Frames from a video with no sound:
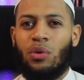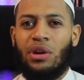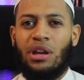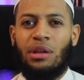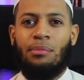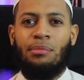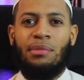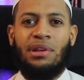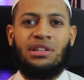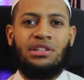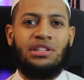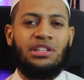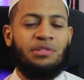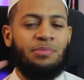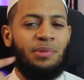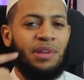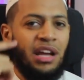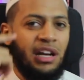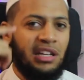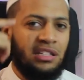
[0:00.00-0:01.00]
what it means.
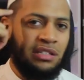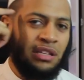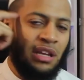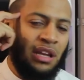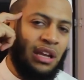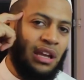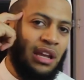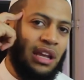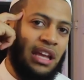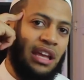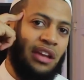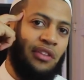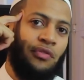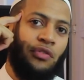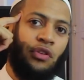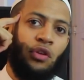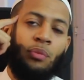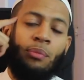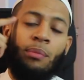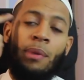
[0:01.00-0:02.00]
Just because if
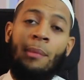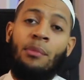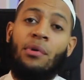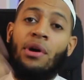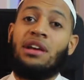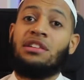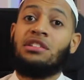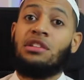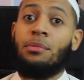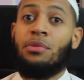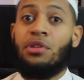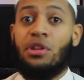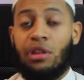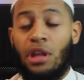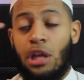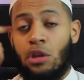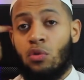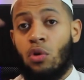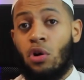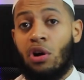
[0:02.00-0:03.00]
you memorize something
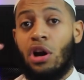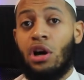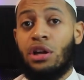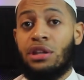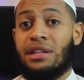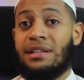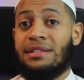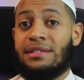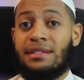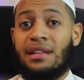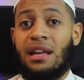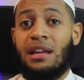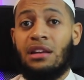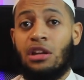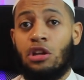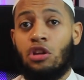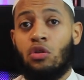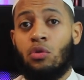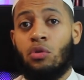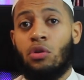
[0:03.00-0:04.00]
that you are
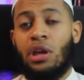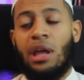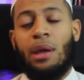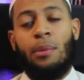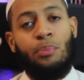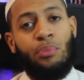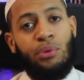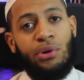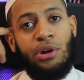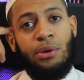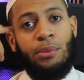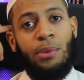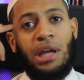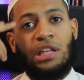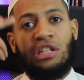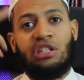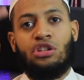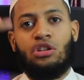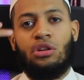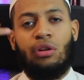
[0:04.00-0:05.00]
understanding, you can pretty
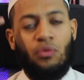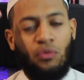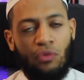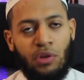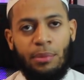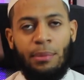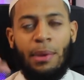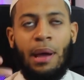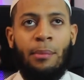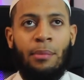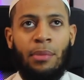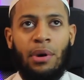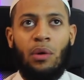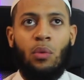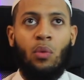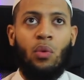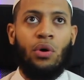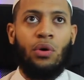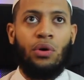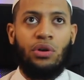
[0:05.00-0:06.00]
much remember
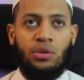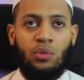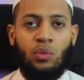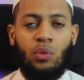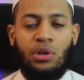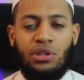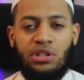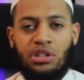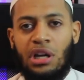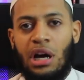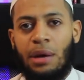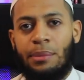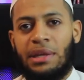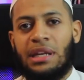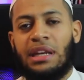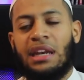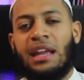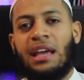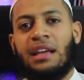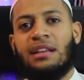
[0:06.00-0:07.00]
what's
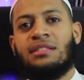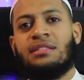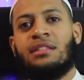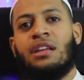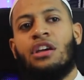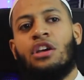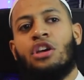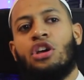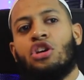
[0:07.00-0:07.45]
coming next.